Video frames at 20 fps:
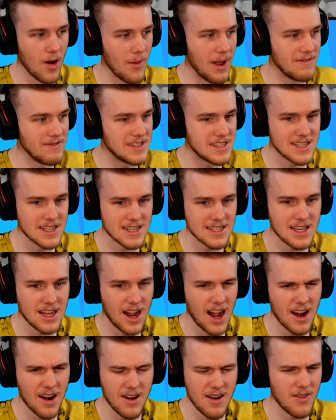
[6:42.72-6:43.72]
Oh, we have 60...
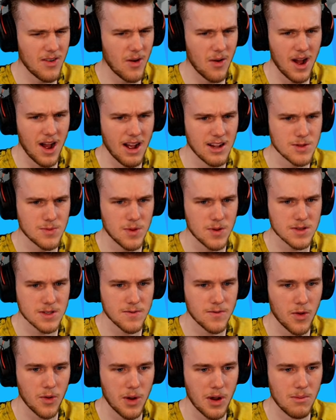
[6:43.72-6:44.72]
I don't even know what ice blocks are
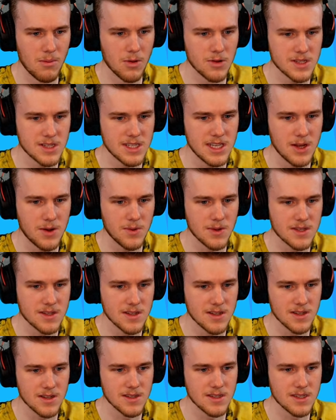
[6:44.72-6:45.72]
for. We got more
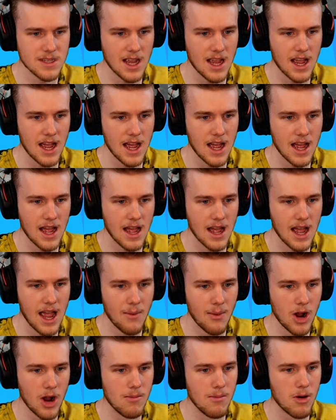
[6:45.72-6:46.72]
sequences. Uh,
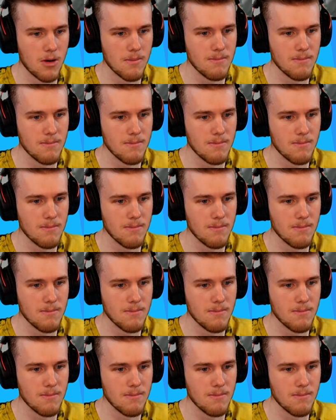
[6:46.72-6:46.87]
and we got more